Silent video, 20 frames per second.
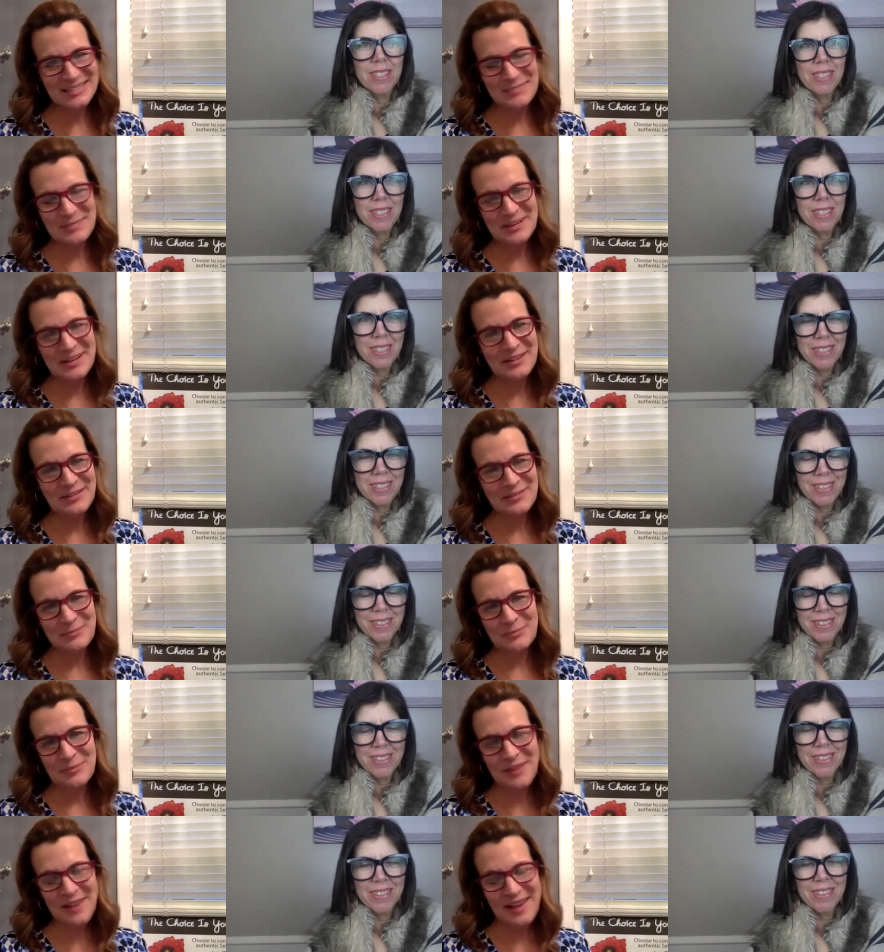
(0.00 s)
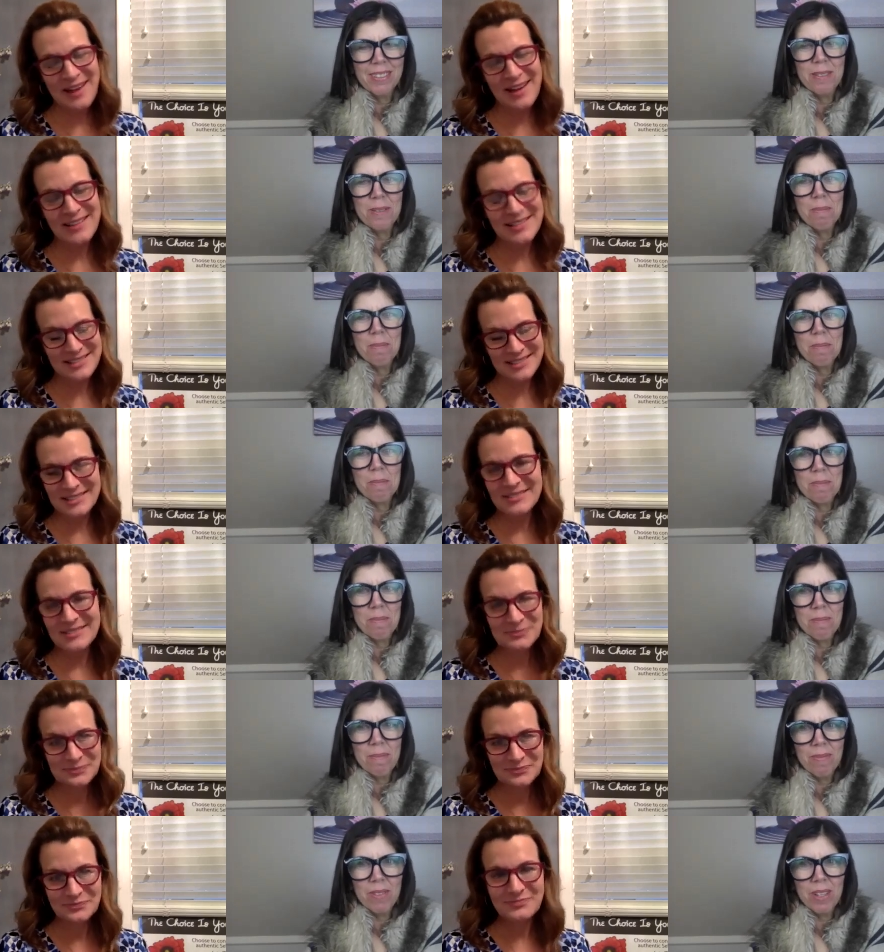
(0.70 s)
Speaker 1: been a blast.
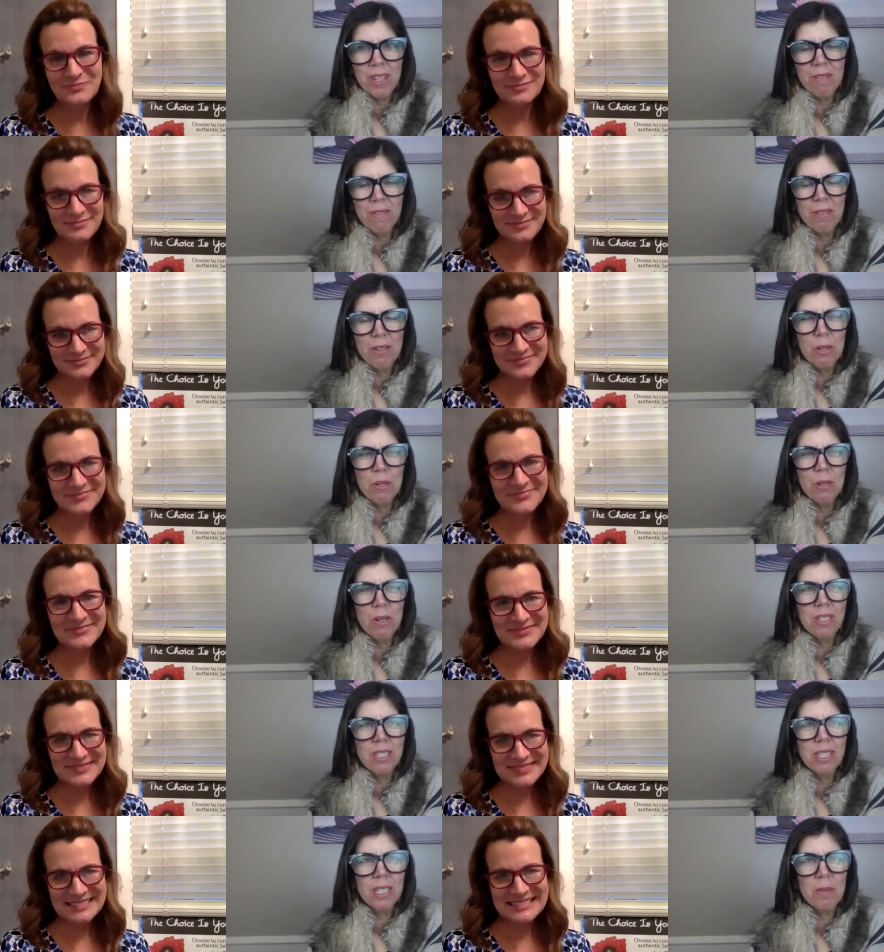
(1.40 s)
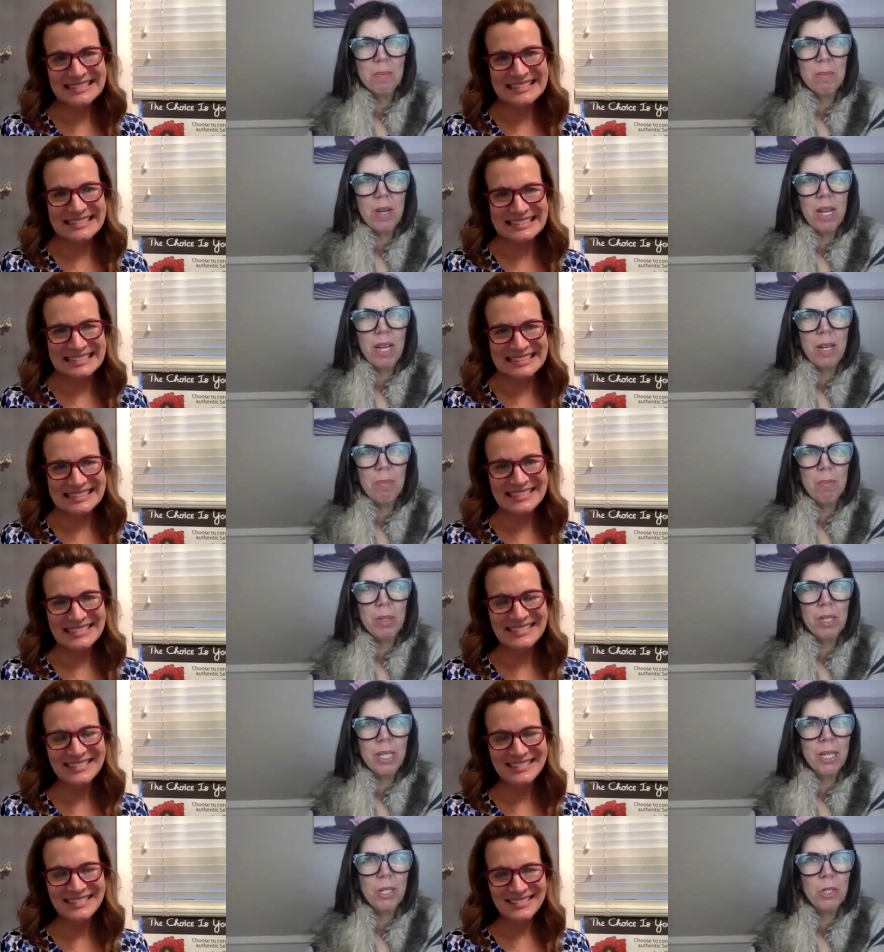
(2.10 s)
Speaker 2: Of course, it's my
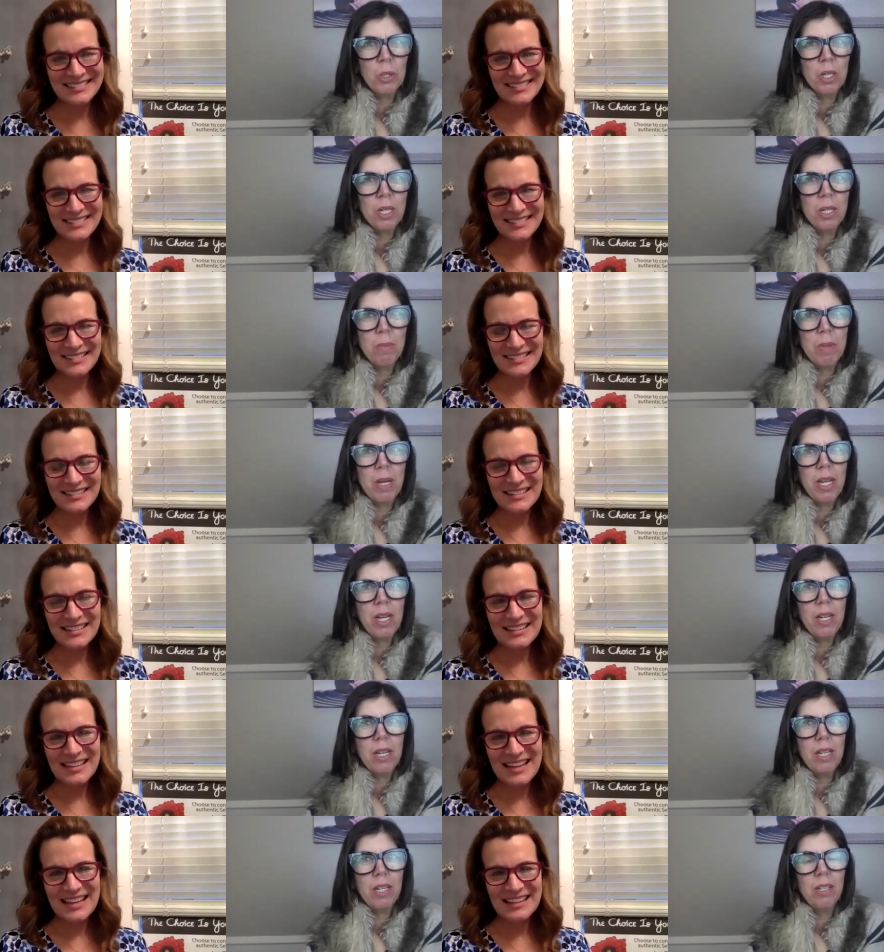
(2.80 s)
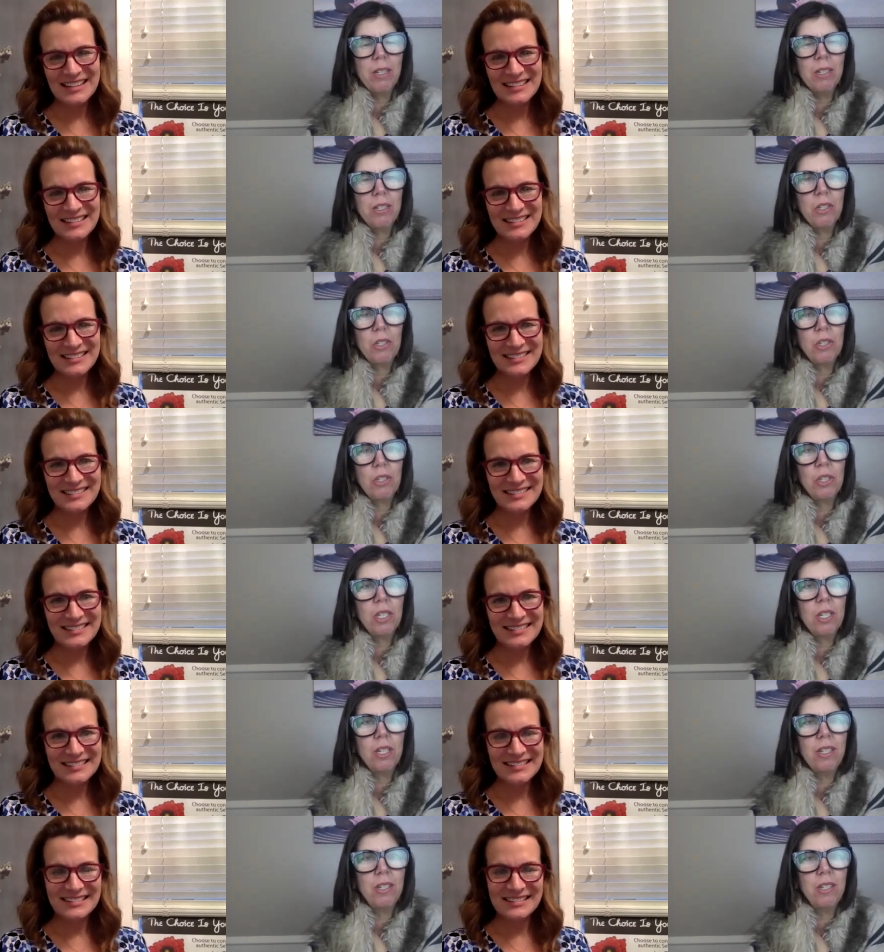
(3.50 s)
pleasure and my honor to
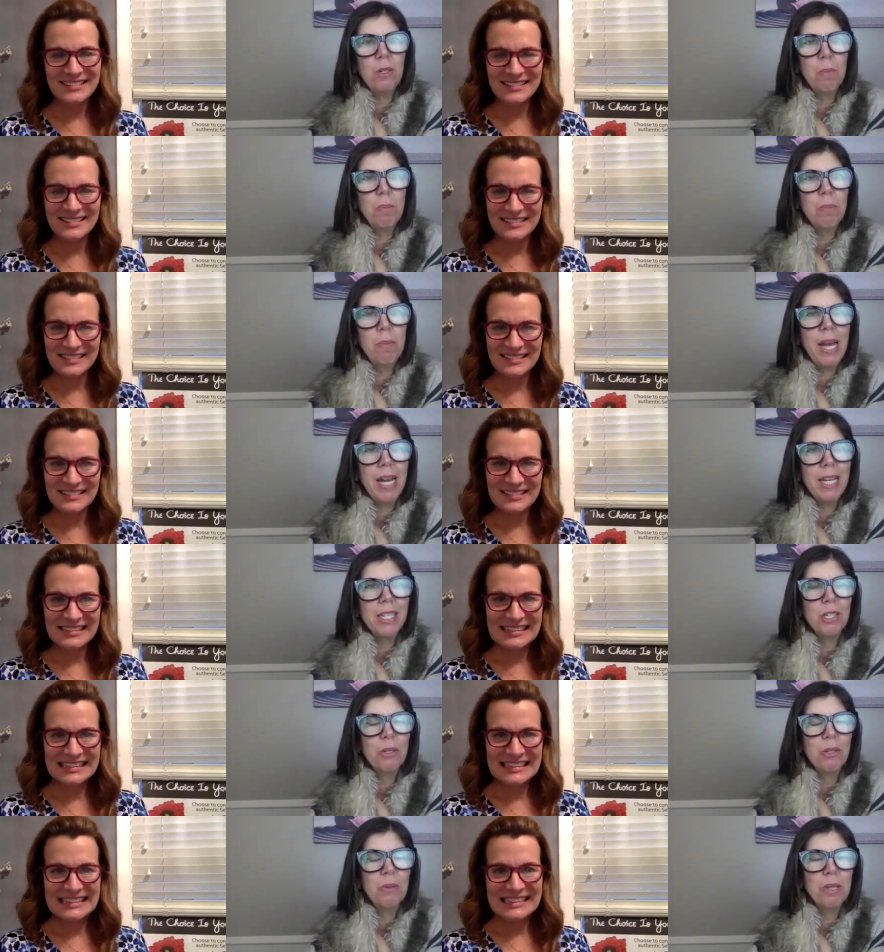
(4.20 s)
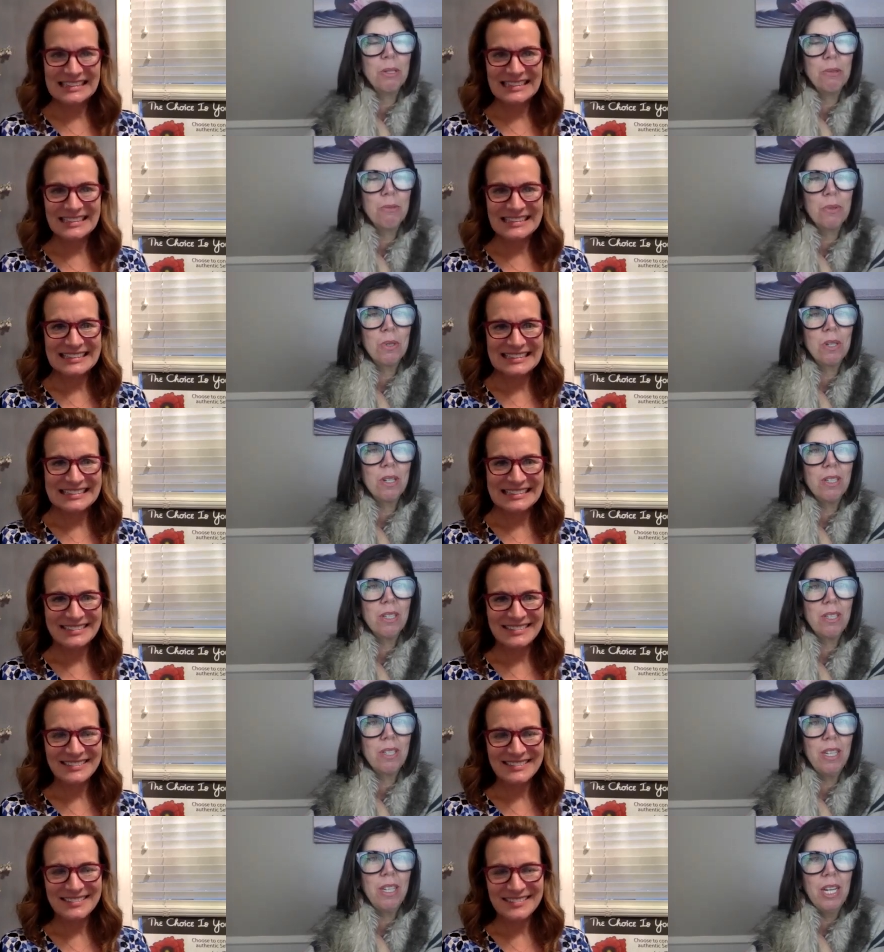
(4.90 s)
share your magic with the
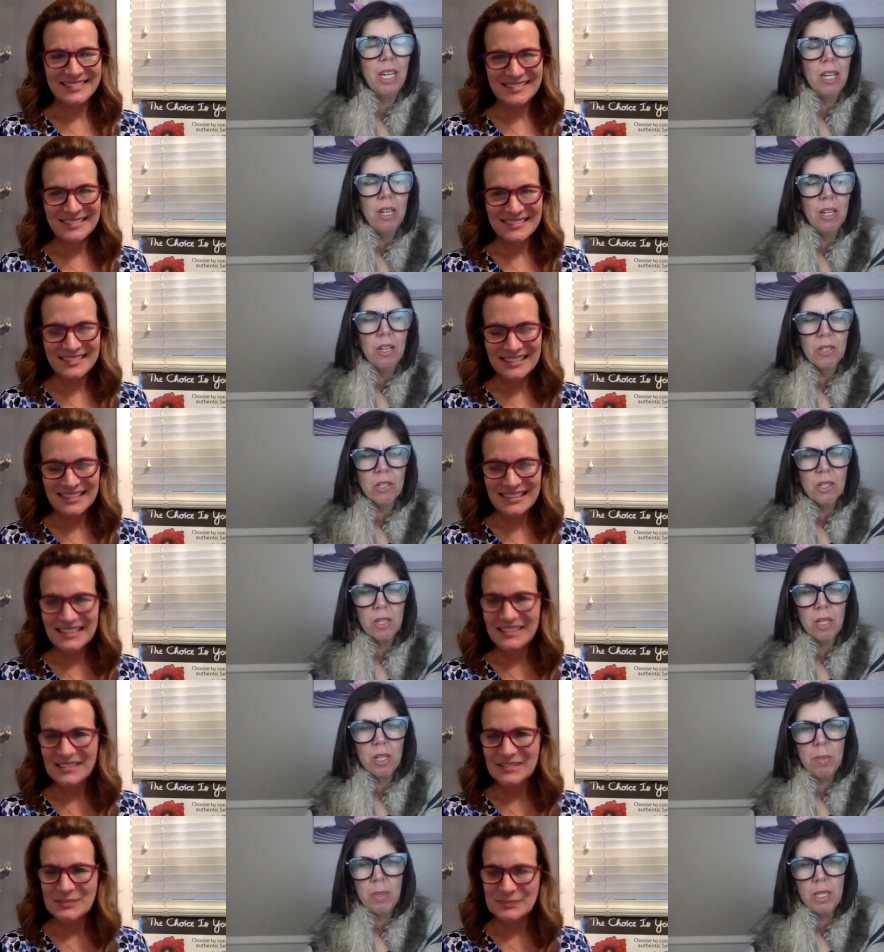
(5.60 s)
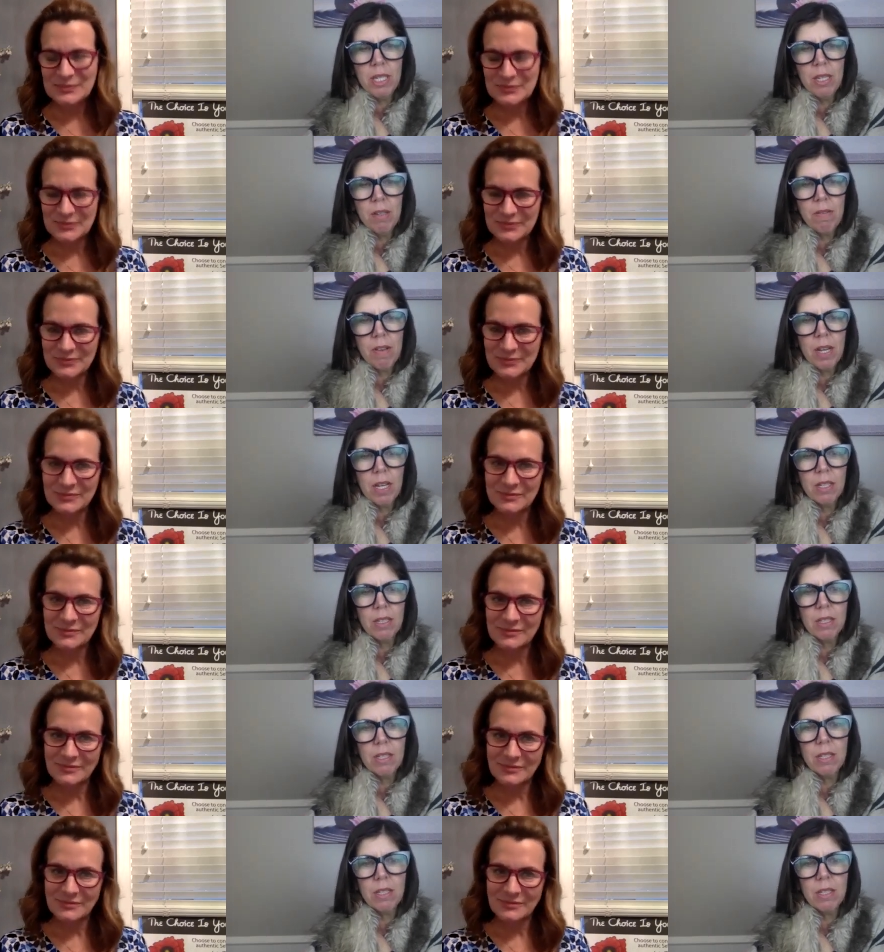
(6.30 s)
world. So let me see if I can